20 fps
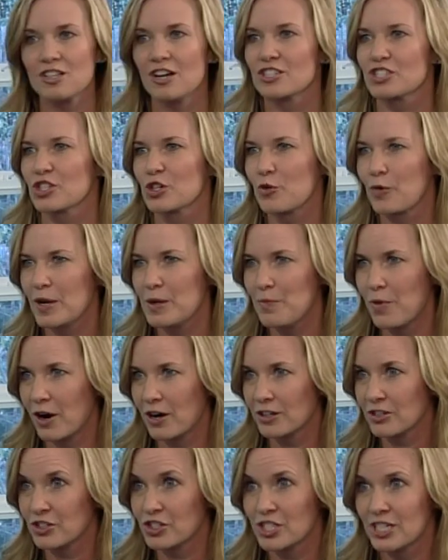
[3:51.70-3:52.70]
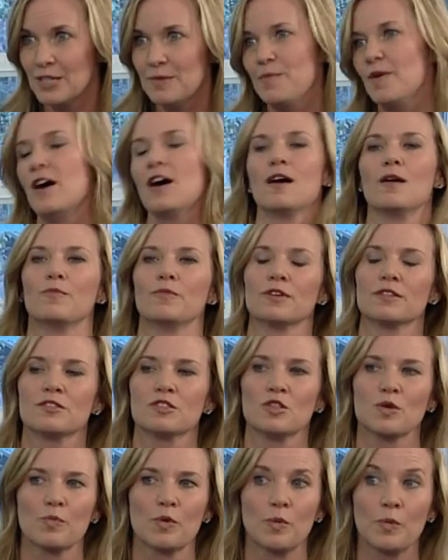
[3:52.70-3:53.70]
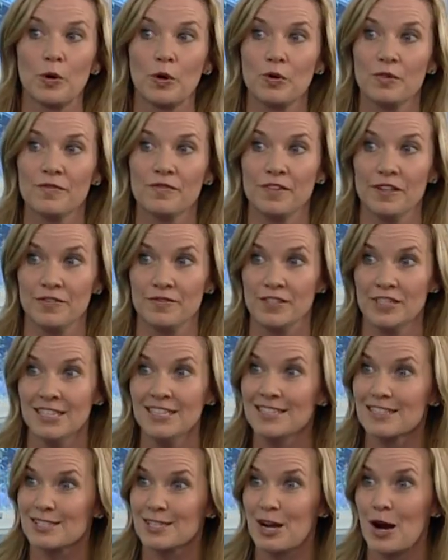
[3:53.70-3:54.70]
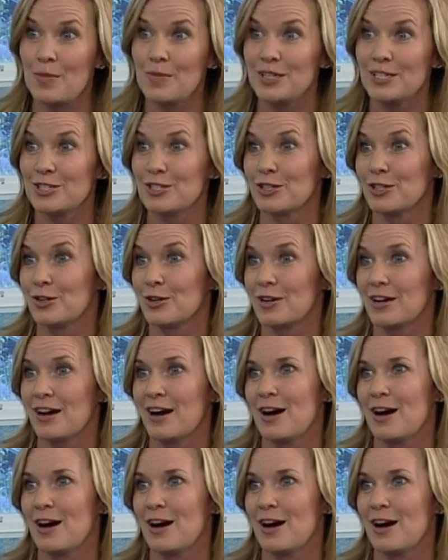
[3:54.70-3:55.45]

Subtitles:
launched a great partnership with Super Bowl 50 that's coming to the